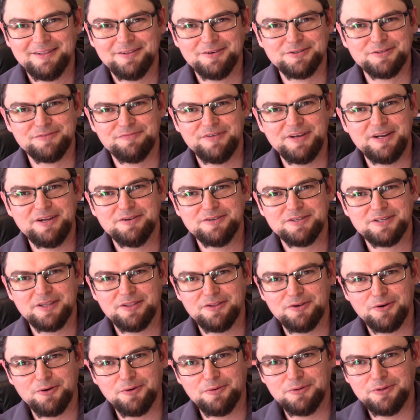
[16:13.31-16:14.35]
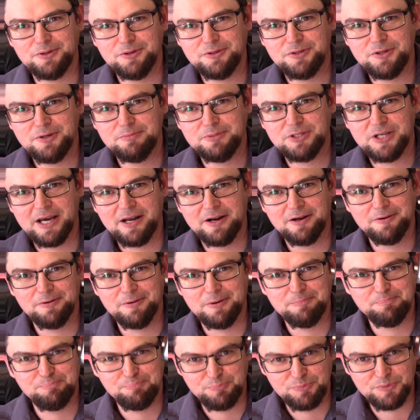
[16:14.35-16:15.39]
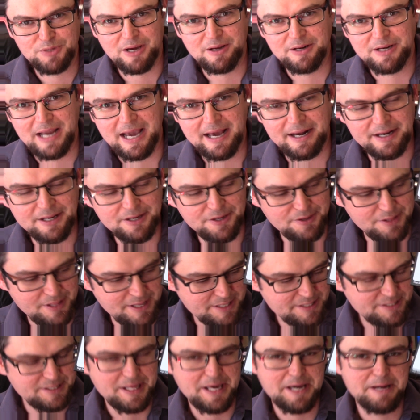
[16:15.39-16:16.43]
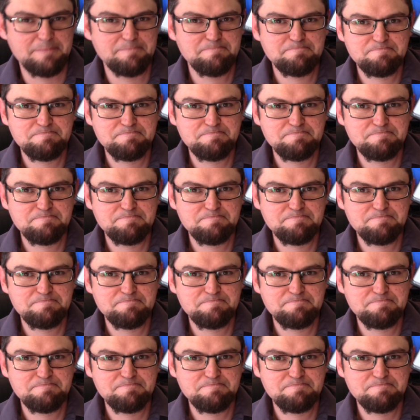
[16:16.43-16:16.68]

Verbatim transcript: there's videos on their own YouTube channel telling you how to do this thing